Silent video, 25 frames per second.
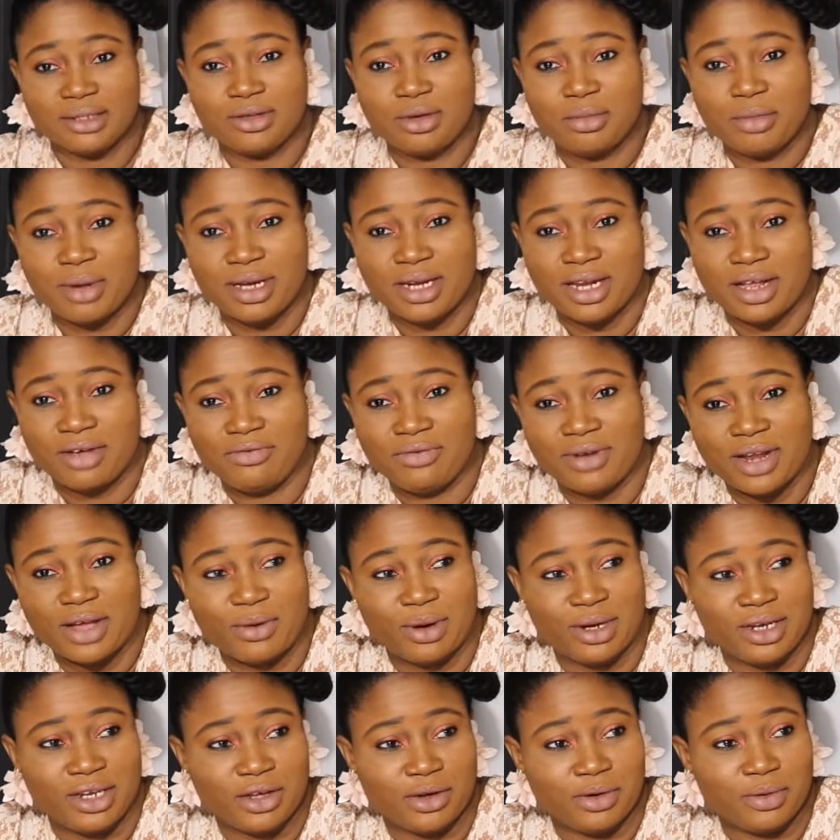don't mind that
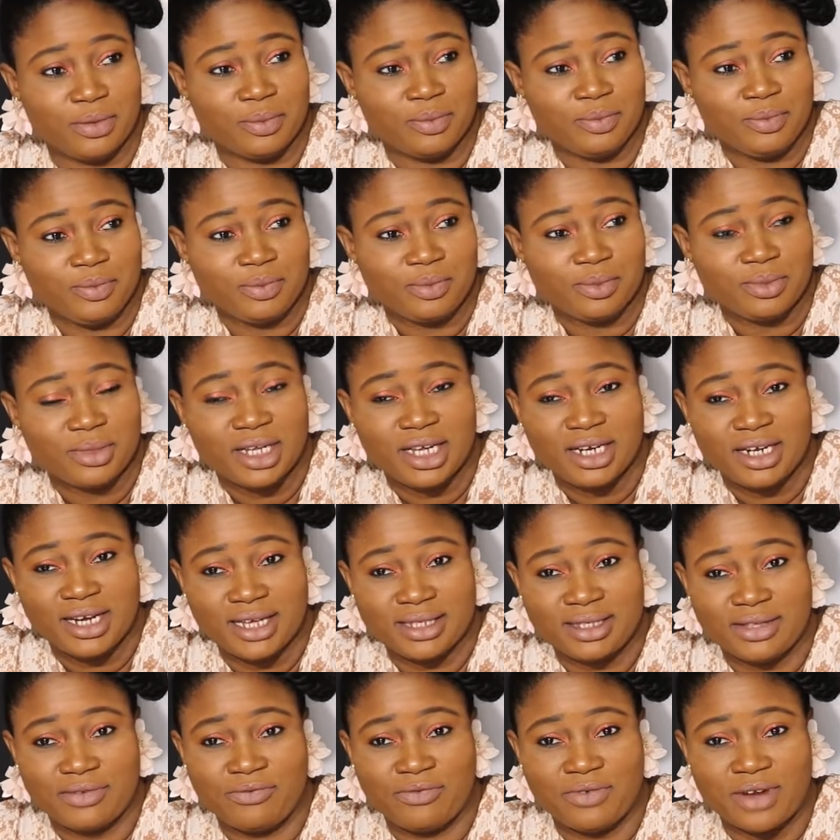flower there.
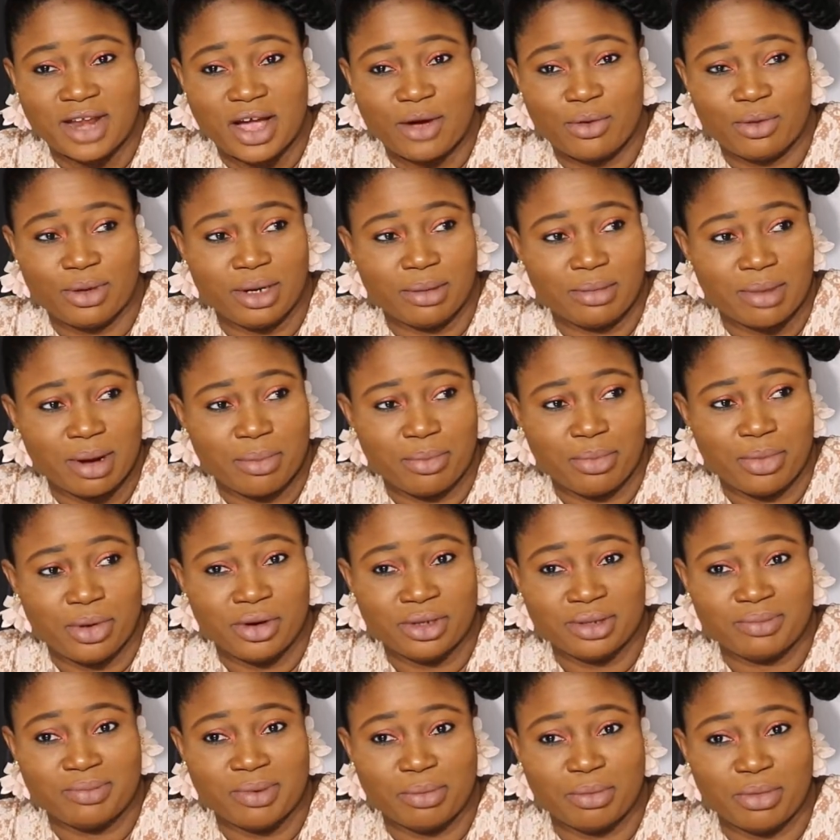That's the flower that my
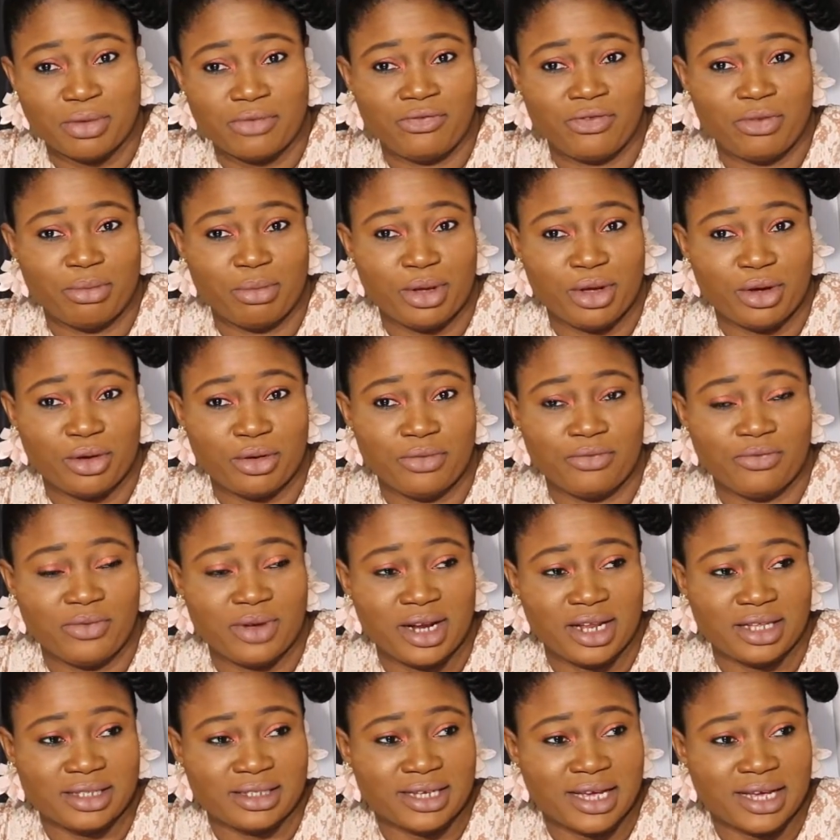husband bought for me on
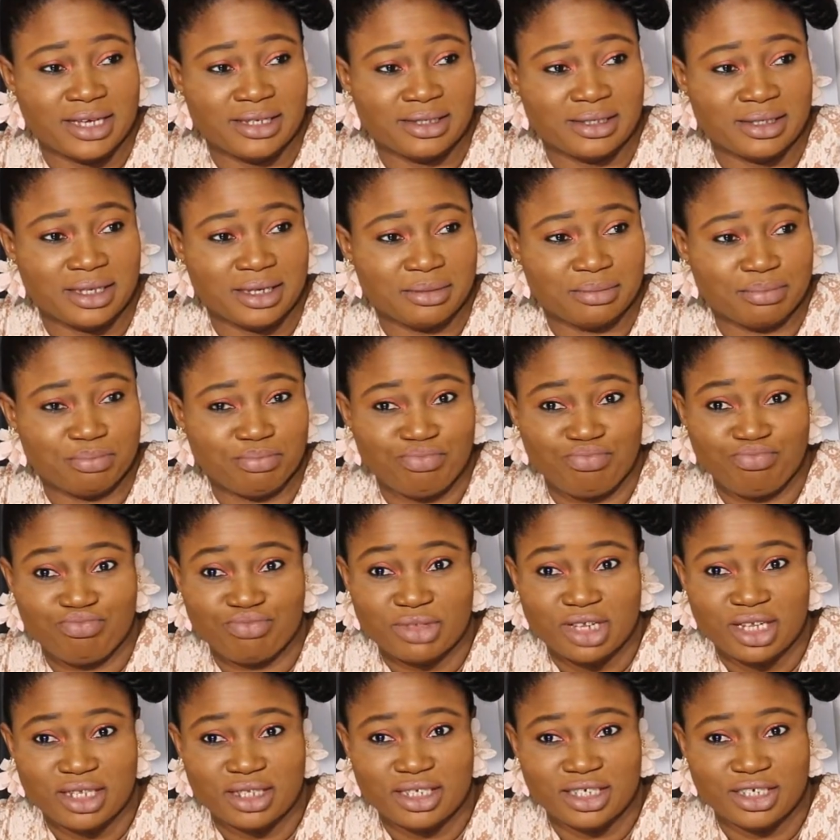Valentine's Day.
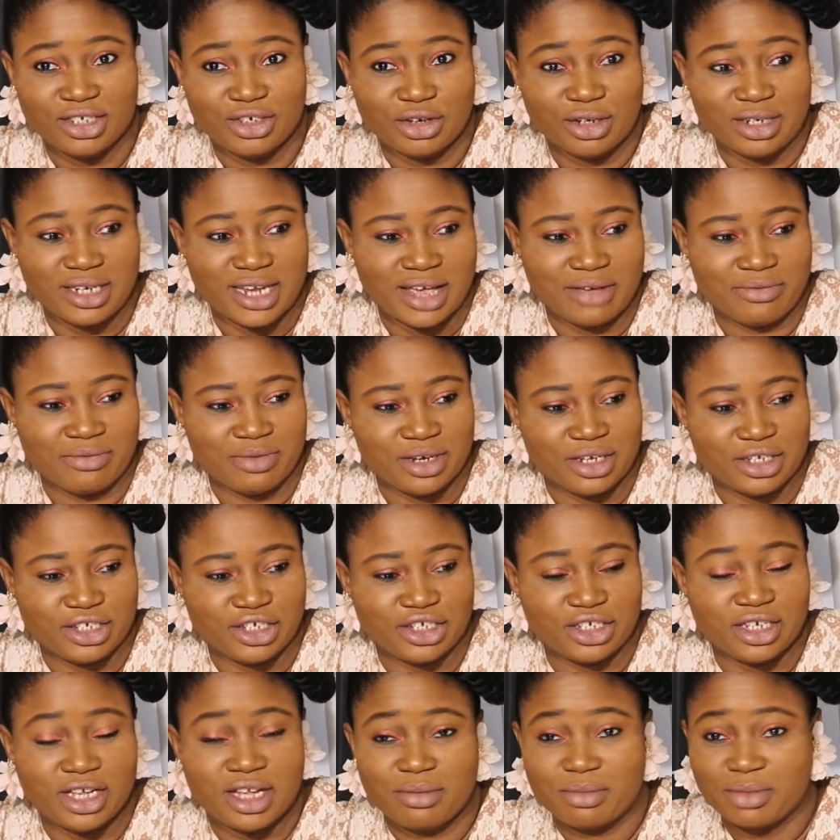Till don't die
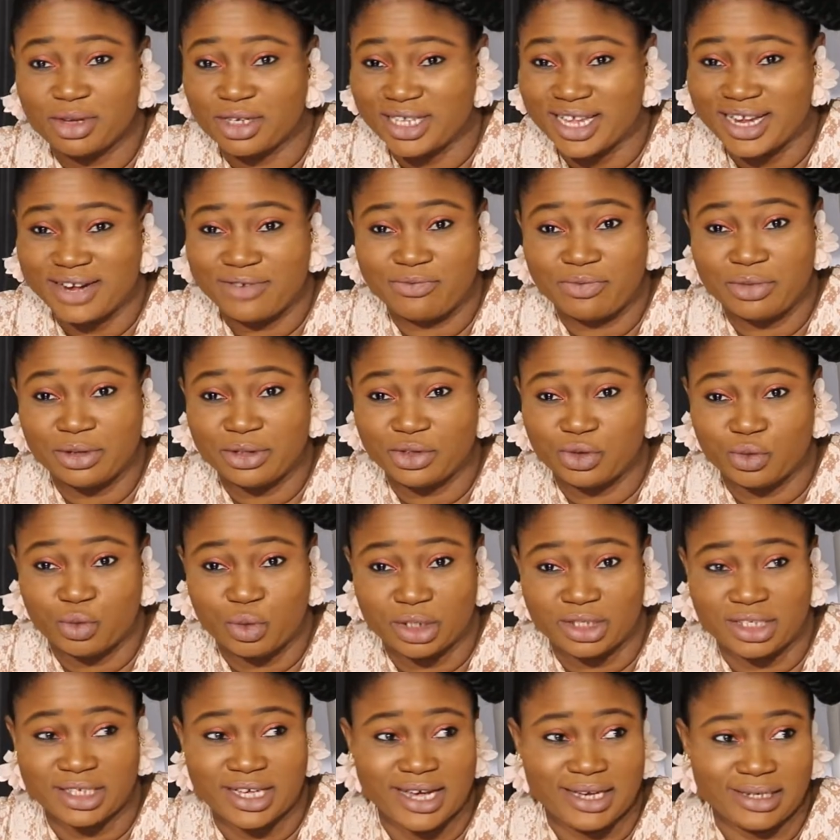finish, because I refuse to
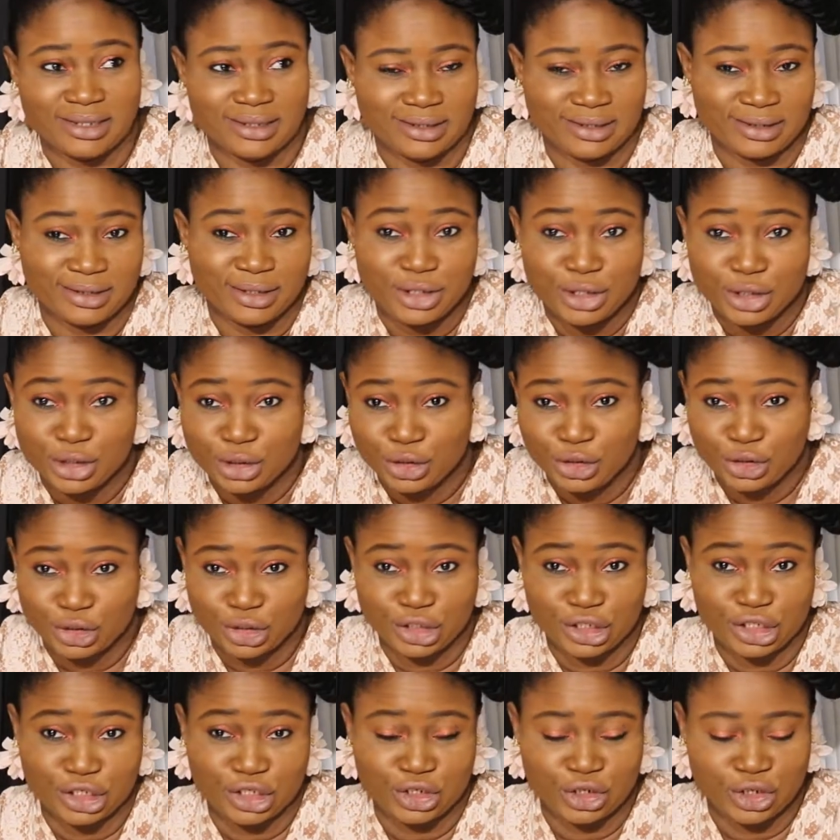water it.
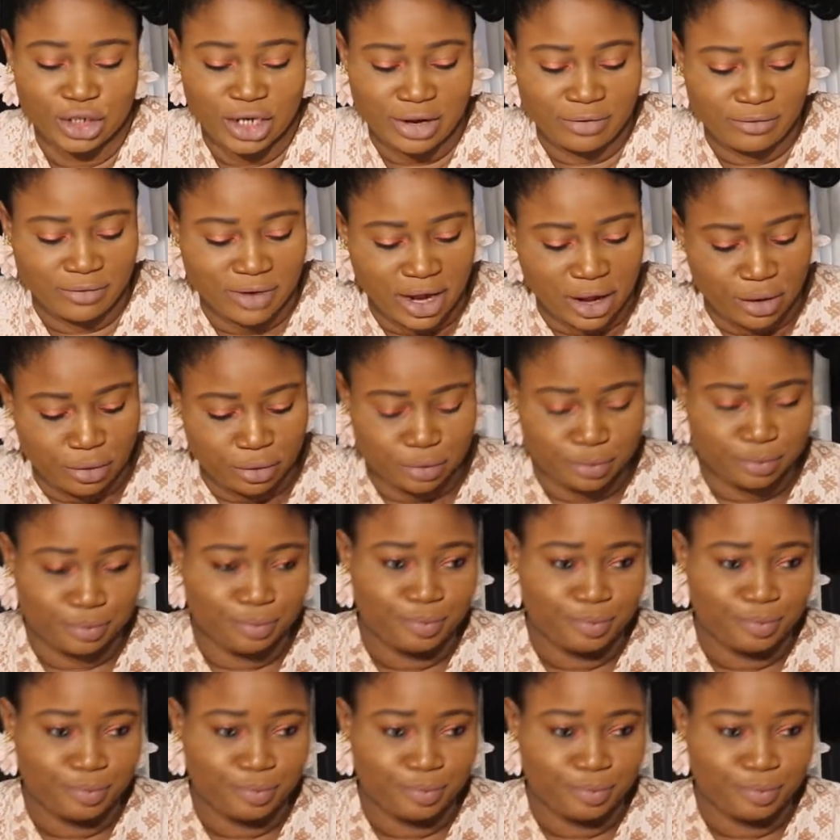Just ignore that flower.